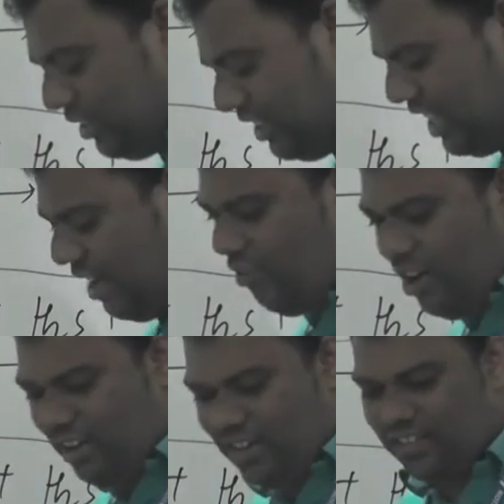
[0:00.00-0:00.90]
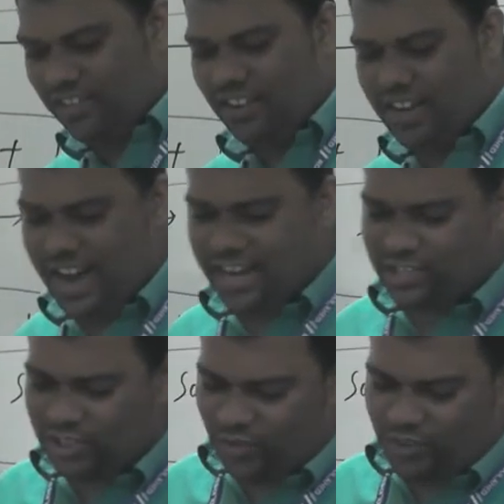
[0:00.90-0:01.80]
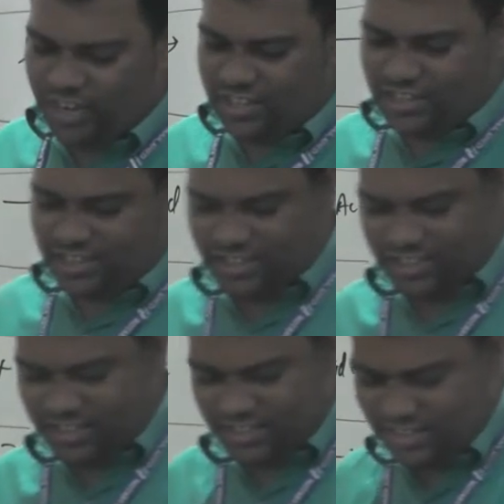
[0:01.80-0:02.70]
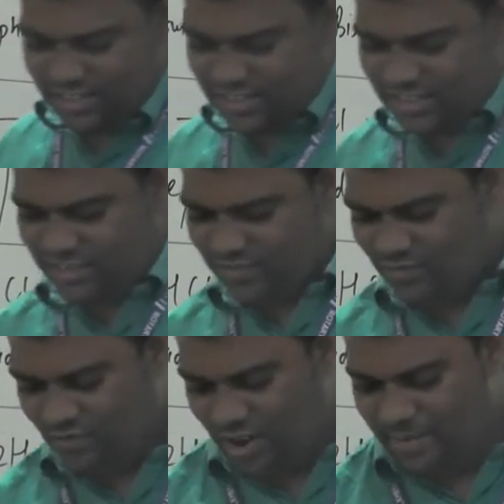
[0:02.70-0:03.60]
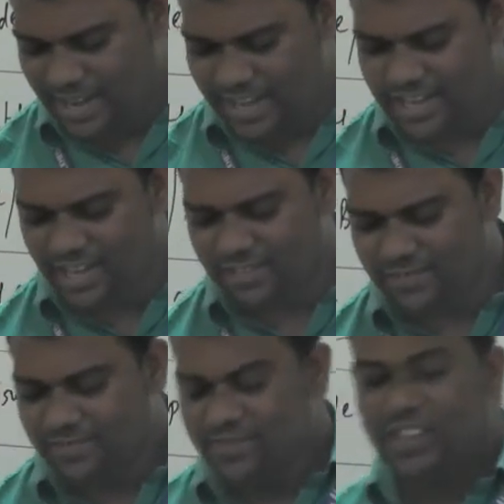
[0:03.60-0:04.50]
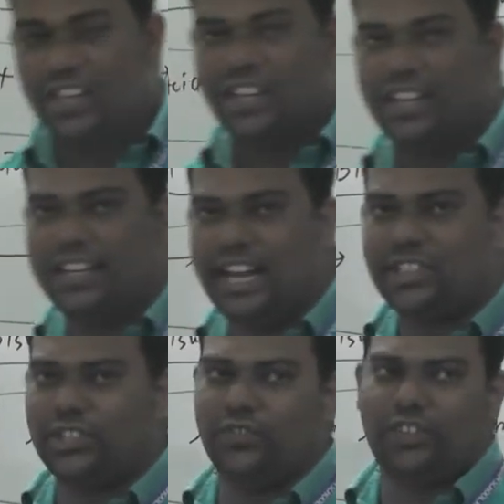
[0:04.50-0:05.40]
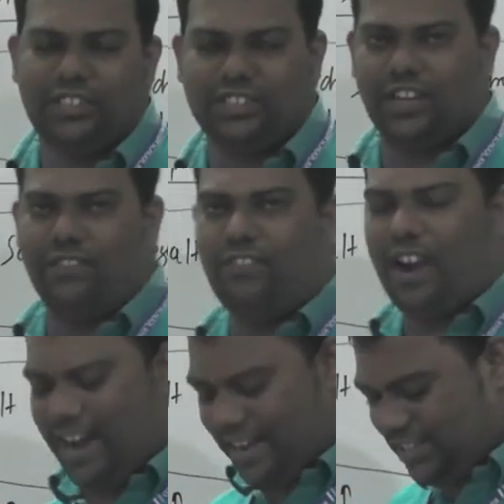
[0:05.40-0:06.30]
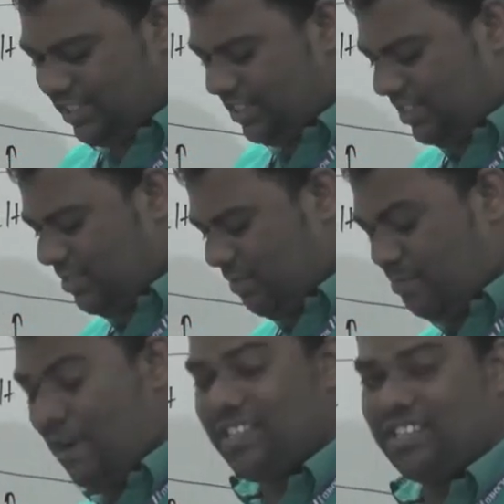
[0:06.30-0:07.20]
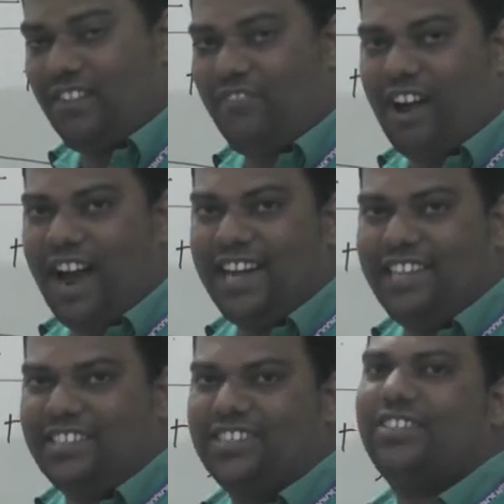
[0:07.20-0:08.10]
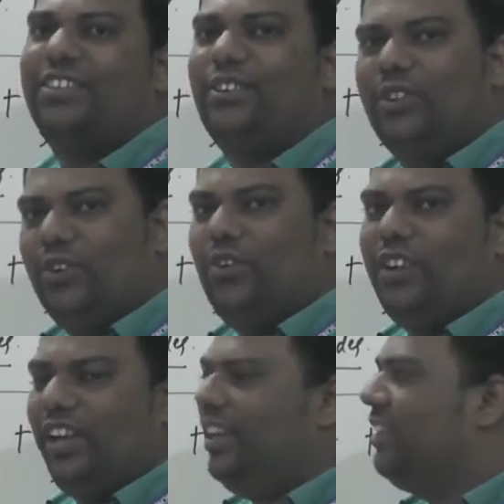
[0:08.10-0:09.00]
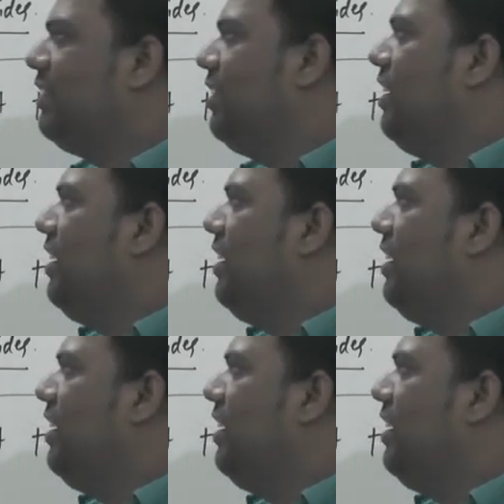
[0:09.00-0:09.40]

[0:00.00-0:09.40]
these are what reaction with, what beta here? Reaction with sulfides, bisulfides. Okay,